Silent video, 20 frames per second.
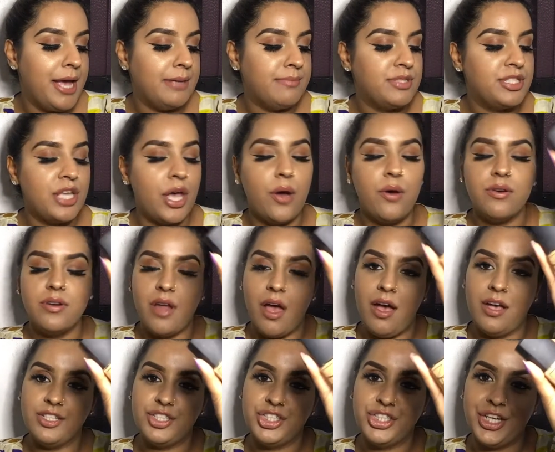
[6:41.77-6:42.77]
So
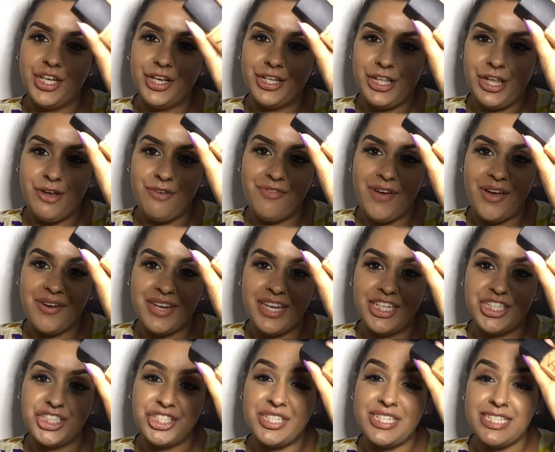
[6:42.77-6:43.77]
Nars Sheer Glow
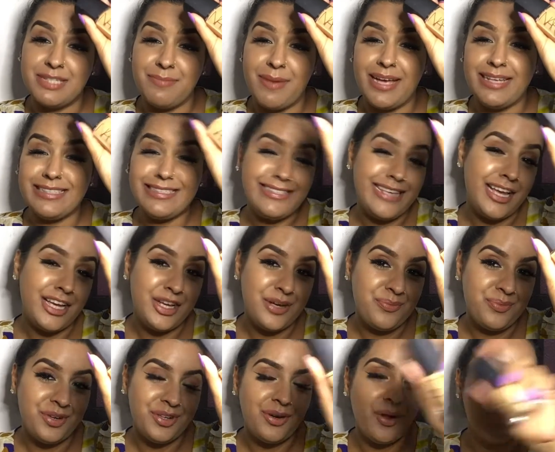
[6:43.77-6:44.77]
foundation is my second
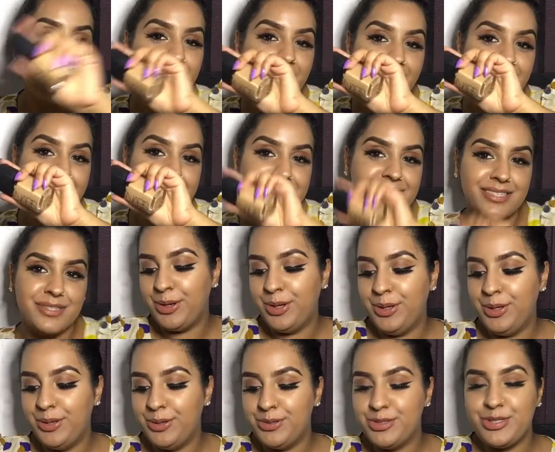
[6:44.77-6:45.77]
one on the list.
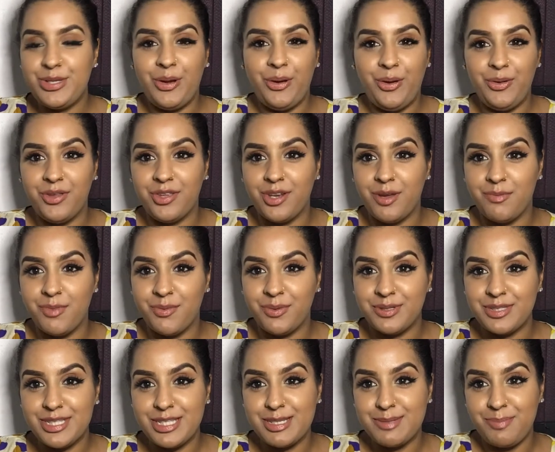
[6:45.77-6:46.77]
Who stole the
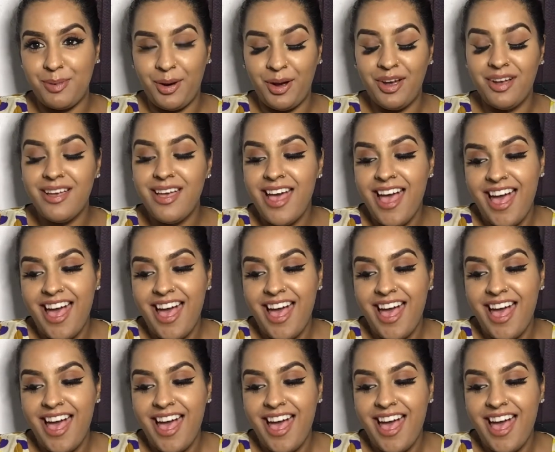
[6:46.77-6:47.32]
#1 spot?